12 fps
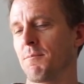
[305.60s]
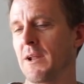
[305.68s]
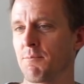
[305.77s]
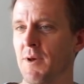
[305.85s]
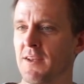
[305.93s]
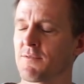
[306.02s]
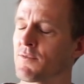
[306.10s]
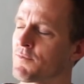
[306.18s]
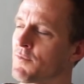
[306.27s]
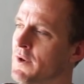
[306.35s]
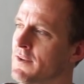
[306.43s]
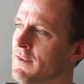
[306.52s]
blood bags with
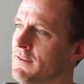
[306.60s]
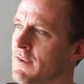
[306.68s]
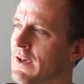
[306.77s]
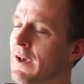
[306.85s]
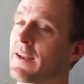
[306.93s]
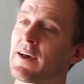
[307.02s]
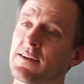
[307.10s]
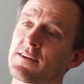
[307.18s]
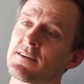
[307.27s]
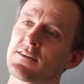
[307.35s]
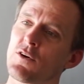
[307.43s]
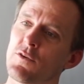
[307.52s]
Fuentes. And I
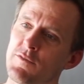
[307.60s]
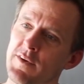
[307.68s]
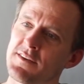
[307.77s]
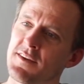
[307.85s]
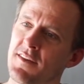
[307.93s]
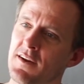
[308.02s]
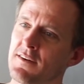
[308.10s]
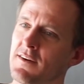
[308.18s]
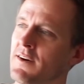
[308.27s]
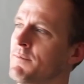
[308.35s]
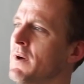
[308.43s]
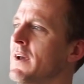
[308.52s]
didn't confess at that
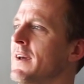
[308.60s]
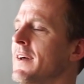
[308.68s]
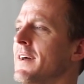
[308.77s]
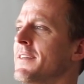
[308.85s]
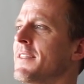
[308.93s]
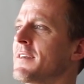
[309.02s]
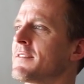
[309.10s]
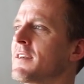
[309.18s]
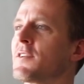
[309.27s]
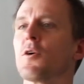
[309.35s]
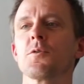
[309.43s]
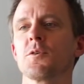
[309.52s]
time. They
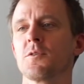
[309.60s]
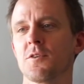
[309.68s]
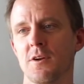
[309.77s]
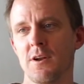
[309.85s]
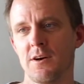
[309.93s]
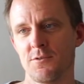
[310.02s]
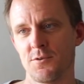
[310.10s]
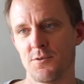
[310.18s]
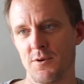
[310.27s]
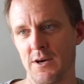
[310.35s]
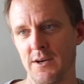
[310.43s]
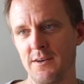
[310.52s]
said, no, you're not allowed to
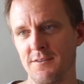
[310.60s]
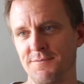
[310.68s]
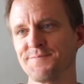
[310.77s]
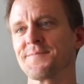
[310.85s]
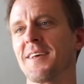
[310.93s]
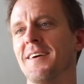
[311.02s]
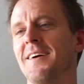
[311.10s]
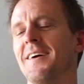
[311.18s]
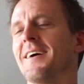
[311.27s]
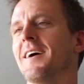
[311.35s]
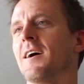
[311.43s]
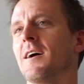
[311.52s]
ride.
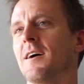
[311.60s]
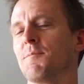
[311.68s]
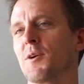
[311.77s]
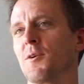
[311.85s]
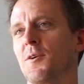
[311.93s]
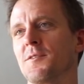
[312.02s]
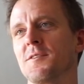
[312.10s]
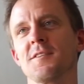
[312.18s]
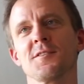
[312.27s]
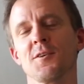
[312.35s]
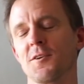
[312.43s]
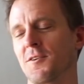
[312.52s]
Uh, because
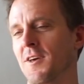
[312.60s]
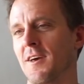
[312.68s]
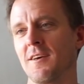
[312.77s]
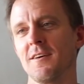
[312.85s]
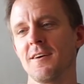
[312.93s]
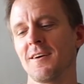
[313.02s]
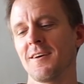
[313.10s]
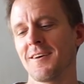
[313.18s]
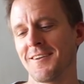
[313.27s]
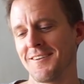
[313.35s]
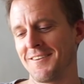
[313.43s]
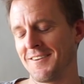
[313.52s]
it's not okay,
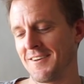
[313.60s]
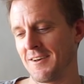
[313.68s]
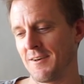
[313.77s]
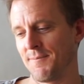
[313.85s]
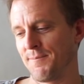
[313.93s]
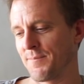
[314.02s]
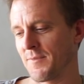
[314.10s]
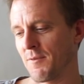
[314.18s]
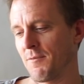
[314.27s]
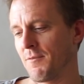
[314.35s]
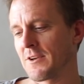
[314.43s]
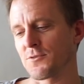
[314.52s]
and
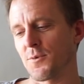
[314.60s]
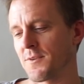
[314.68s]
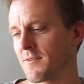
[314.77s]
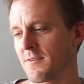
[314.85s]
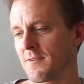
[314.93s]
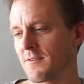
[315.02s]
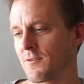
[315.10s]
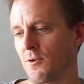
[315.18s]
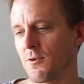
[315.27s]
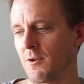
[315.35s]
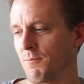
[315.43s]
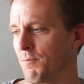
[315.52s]
um, which was
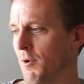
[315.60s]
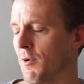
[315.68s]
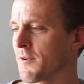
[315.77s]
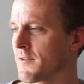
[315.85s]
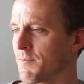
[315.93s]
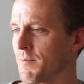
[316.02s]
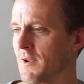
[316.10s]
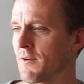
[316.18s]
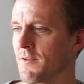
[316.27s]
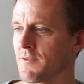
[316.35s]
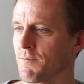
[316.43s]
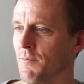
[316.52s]
total bullocks
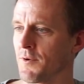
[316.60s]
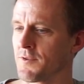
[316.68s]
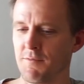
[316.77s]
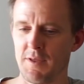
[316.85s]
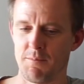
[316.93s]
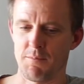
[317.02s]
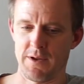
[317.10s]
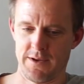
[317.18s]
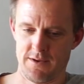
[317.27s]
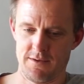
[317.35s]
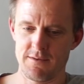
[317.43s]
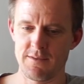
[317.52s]
because most of them,
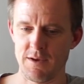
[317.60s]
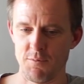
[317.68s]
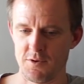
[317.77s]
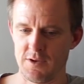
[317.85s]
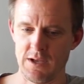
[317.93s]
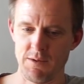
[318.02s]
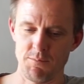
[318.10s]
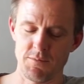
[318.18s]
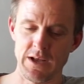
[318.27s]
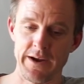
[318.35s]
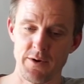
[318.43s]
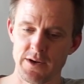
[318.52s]
like, there were team
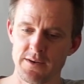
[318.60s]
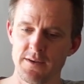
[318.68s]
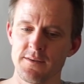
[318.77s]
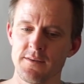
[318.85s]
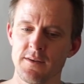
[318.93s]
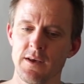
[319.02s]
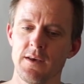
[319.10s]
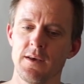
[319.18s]
directors